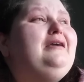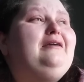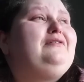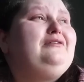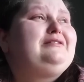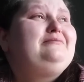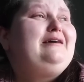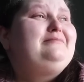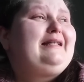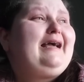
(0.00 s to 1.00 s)
Even though
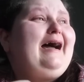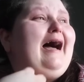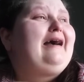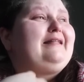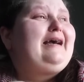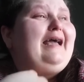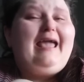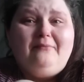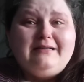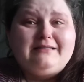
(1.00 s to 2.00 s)
sometimes like I act like I
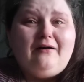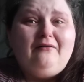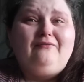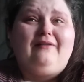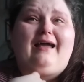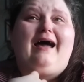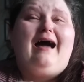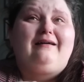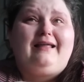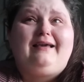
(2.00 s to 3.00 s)
hate myself, like I
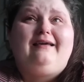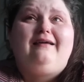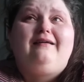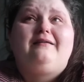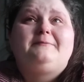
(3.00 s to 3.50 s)
act like it.